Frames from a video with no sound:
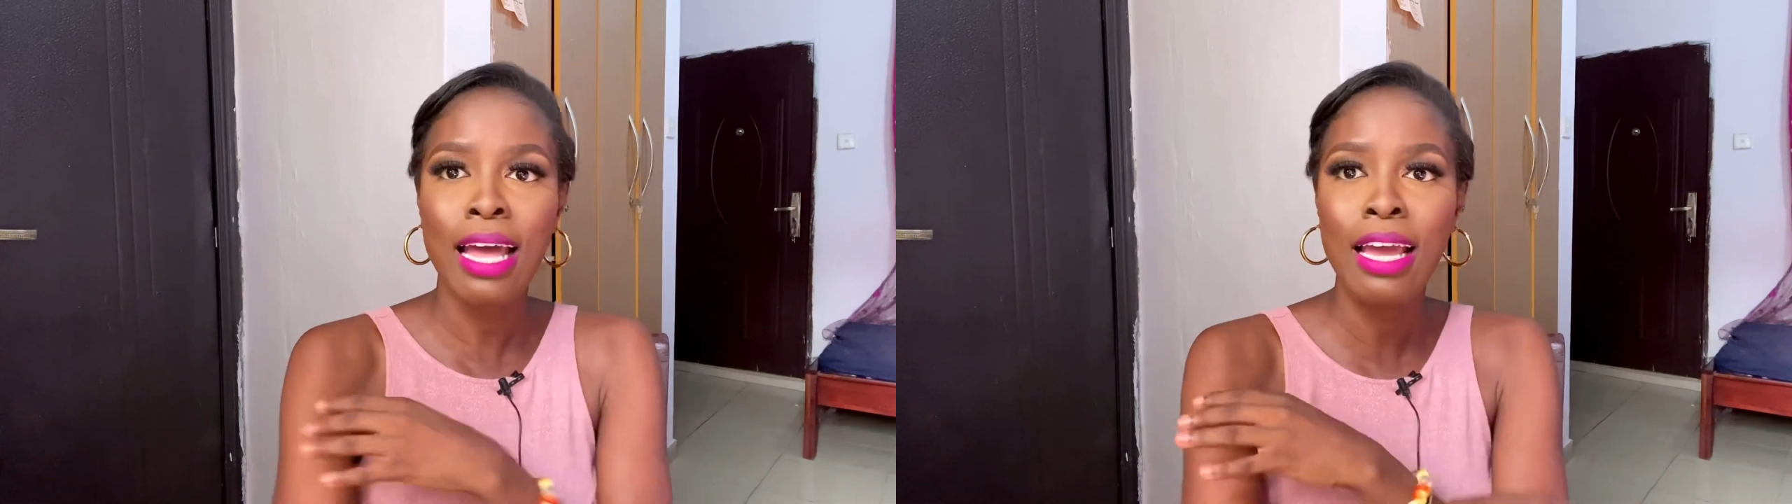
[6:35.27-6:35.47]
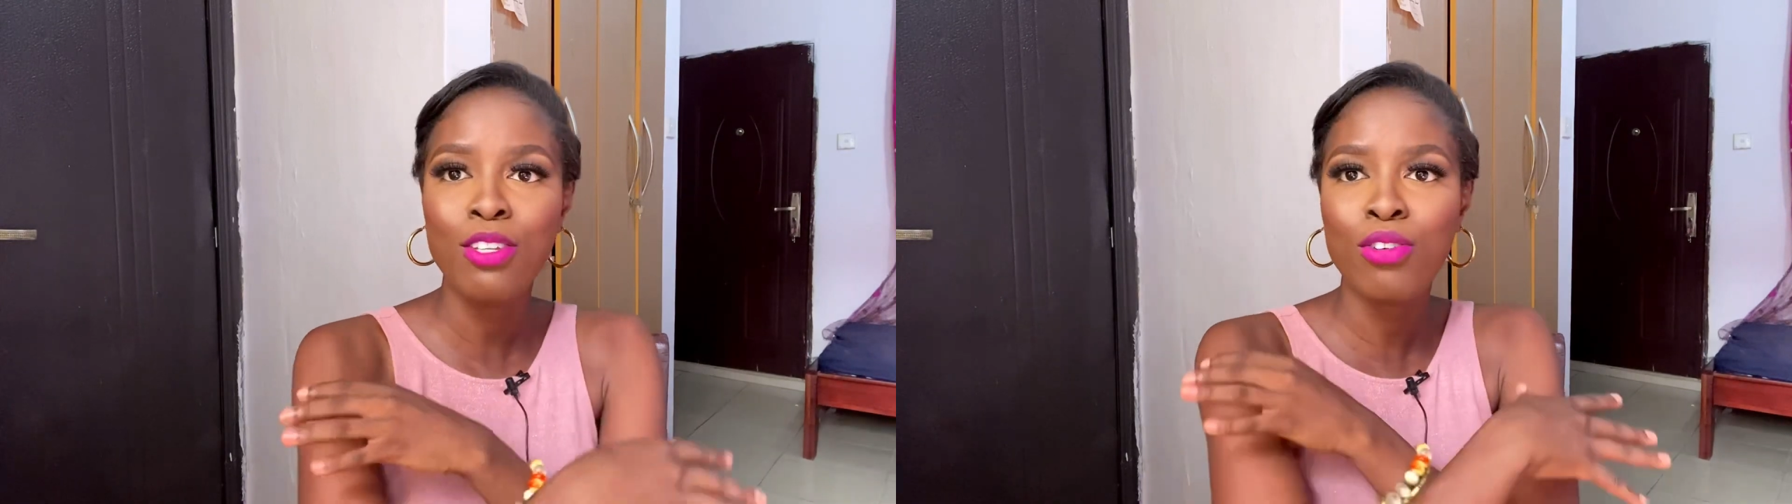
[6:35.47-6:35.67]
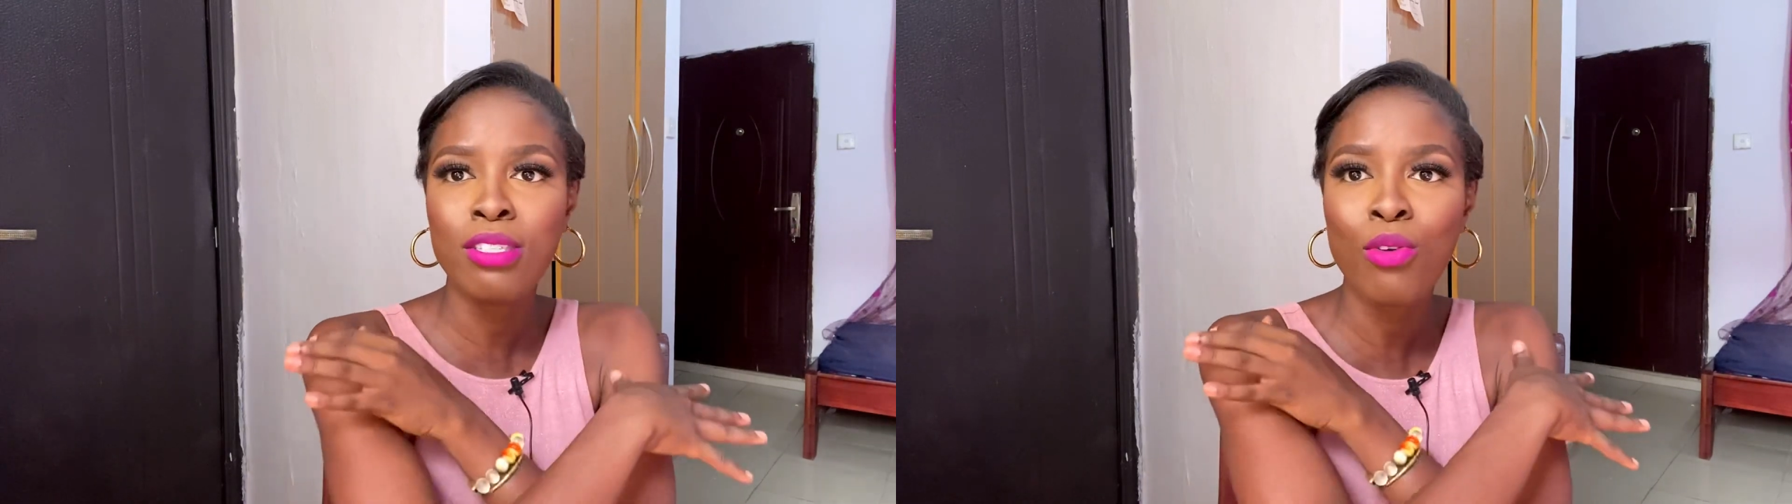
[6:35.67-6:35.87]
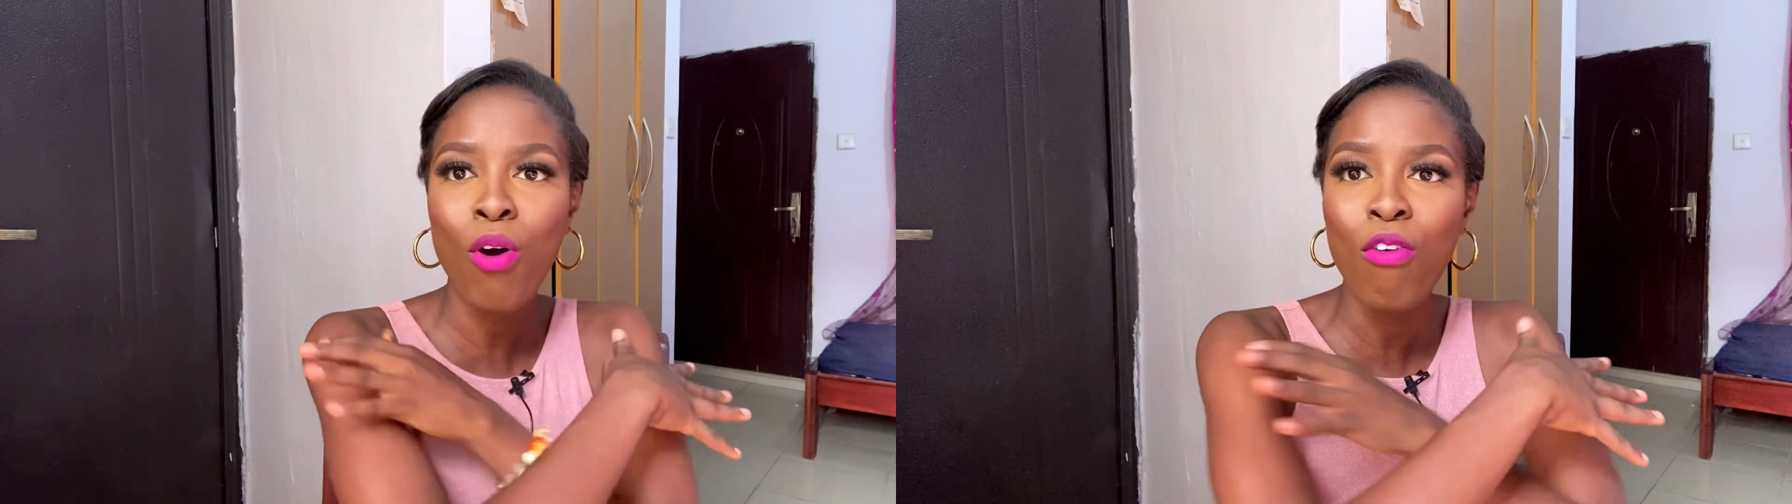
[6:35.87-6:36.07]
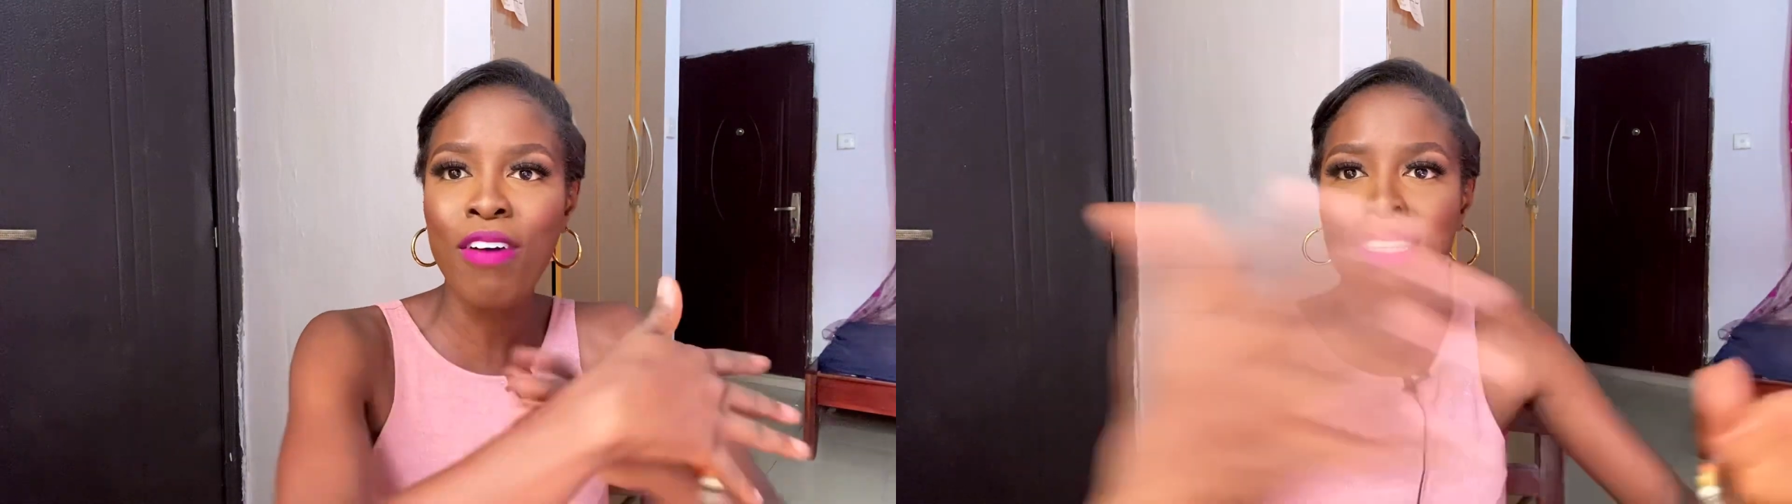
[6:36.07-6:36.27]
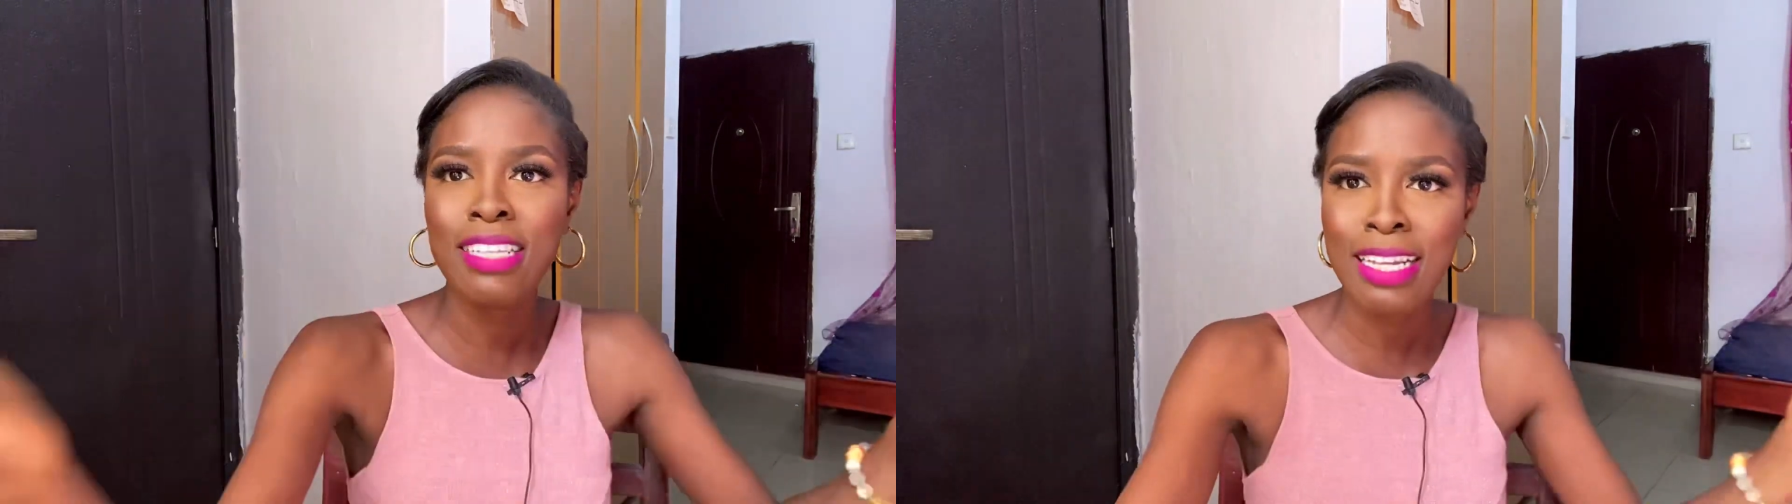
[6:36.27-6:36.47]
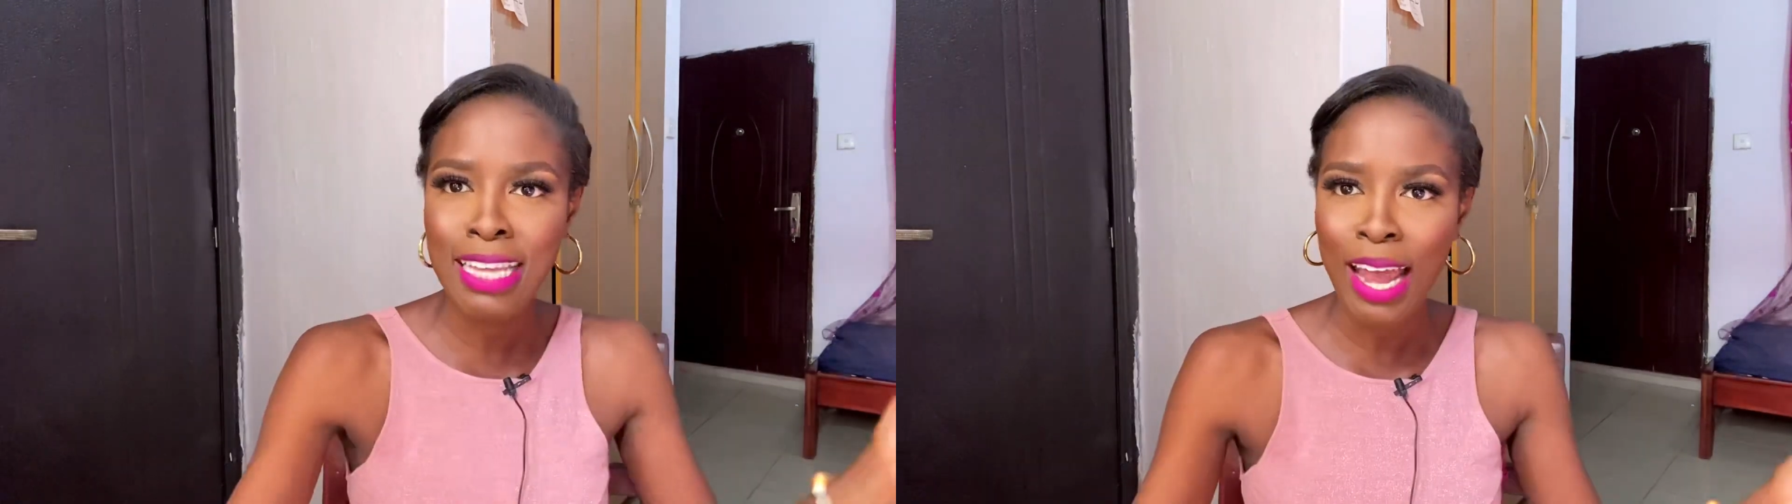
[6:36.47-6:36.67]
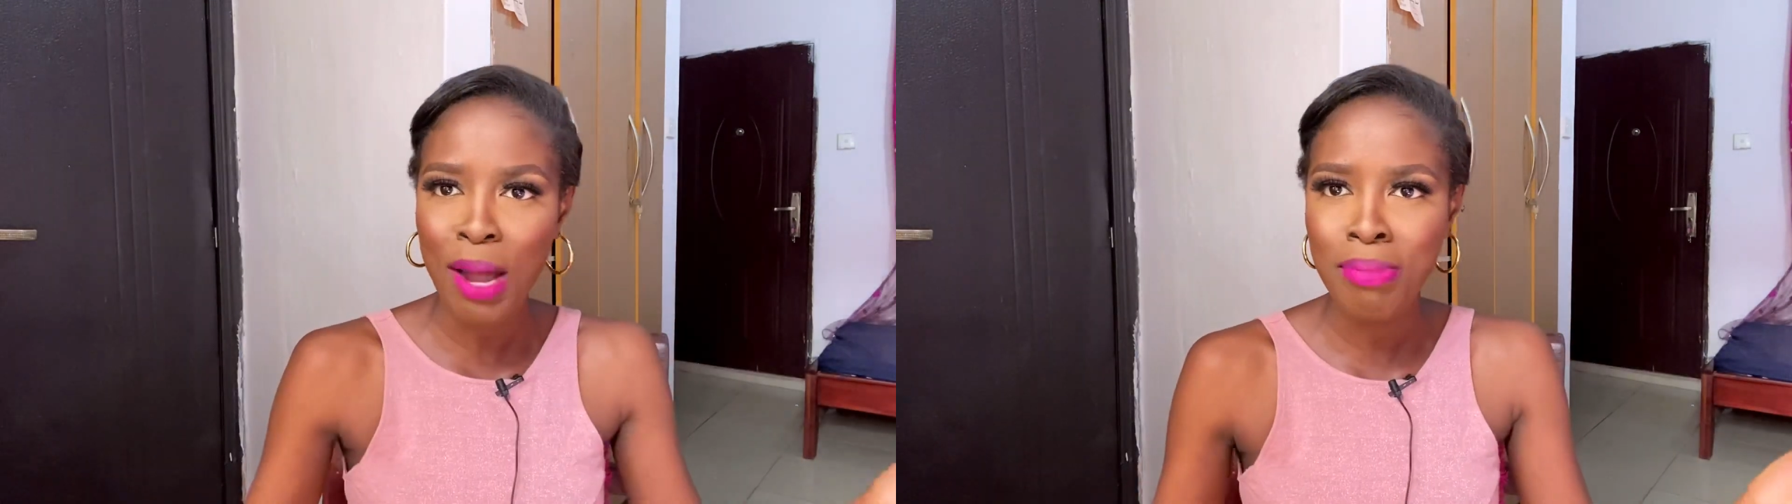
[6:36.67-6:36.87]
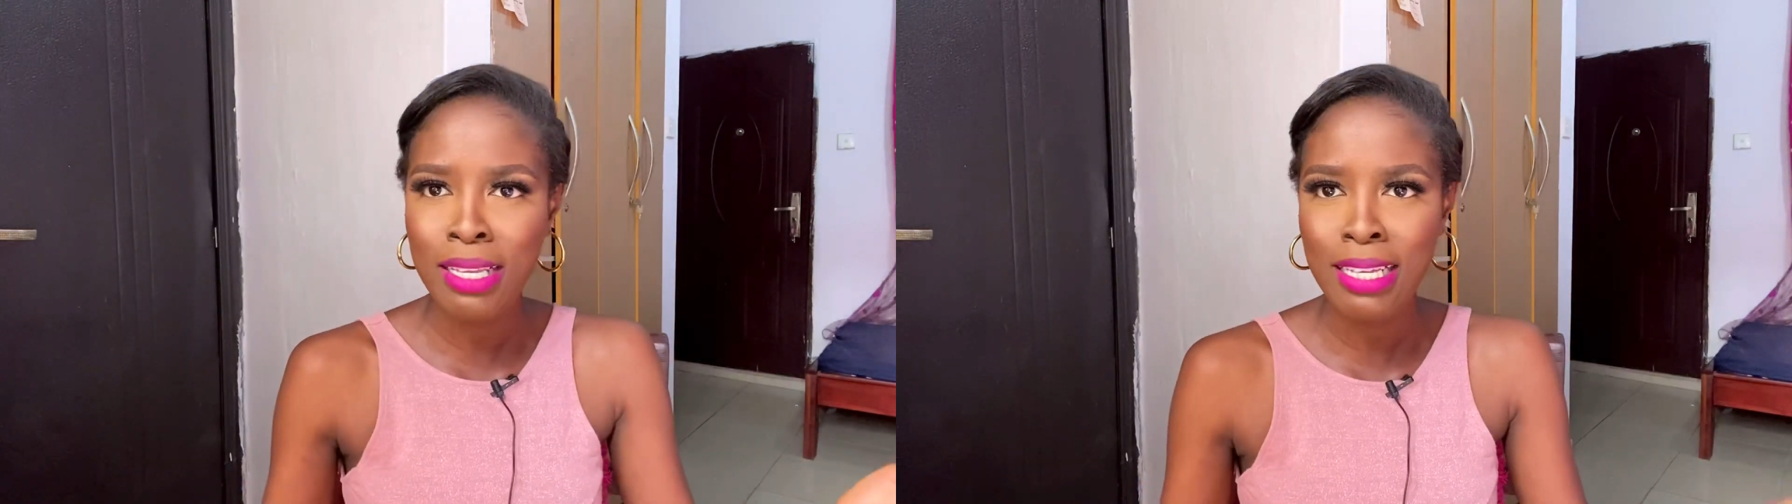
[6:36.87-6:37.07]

it just covers the entire place,